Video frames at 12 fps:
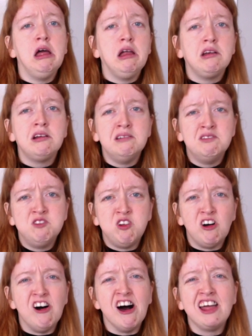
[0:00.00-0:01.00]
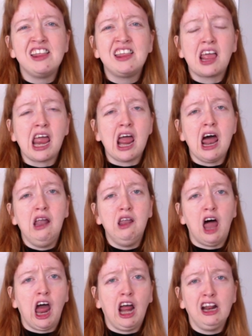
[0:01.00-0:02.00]
to force
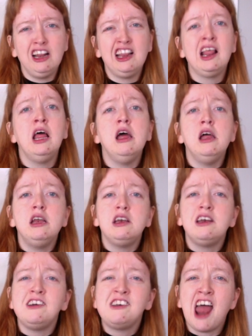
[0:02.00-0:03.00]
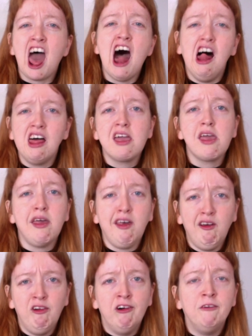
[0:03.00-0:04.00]
airlines to tell
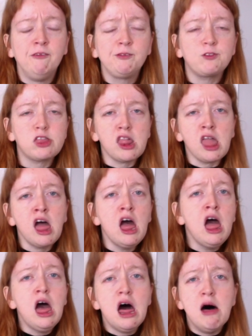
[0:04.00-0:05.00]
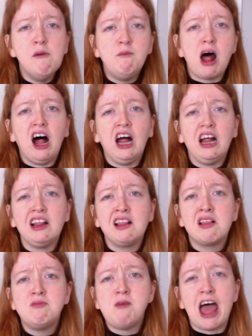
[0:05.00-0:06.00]
you about a
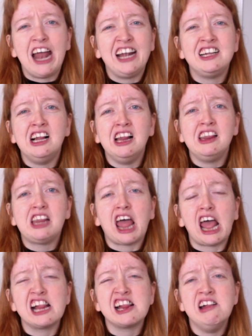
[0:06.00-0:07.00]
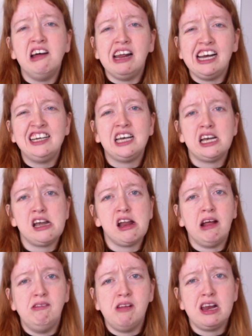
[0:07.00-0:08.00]
special declaration
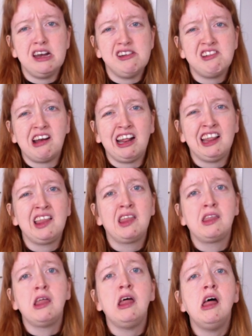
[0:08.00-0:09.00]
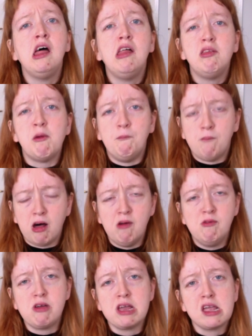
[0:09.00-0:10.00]
of interest the
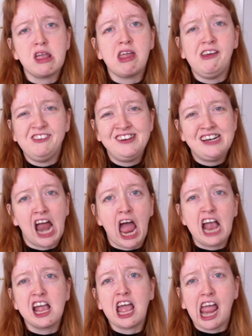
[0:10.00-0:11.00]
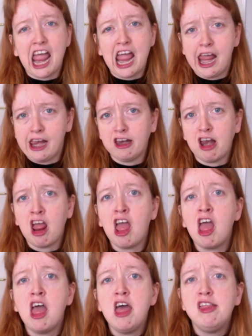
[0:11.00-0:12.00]
moment you check in.
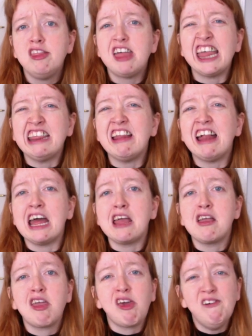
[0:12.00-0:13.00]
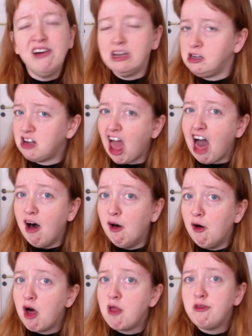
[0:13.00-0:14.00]
This way you would
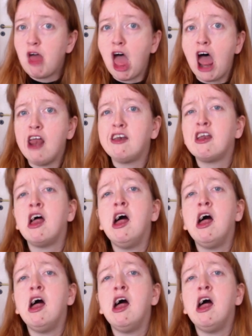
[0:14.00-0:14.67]
know that